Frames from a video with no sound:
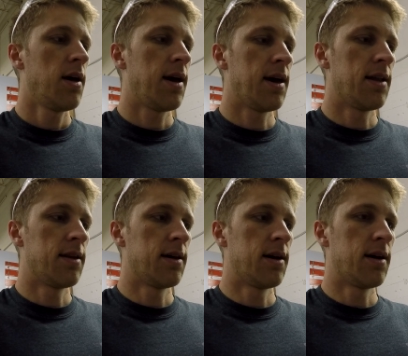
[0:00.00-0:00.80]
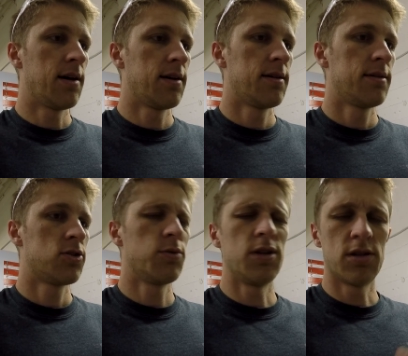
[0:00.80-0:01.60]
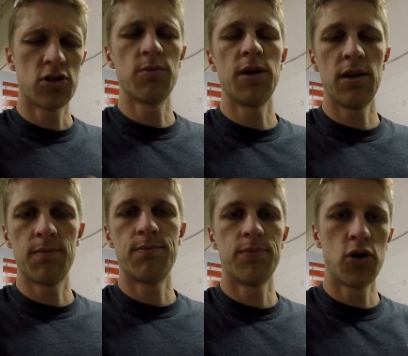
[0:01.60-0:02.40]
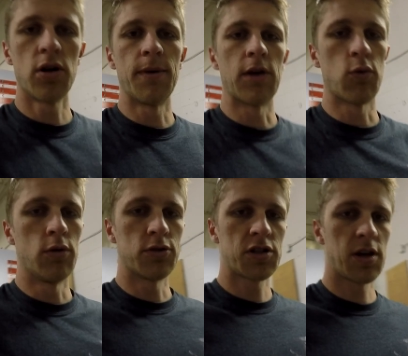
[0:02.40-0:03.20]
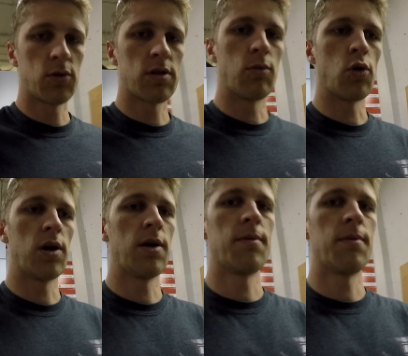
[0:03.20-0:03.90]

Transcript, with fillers: and uh, should should be a good amount of room, just like with the Mori.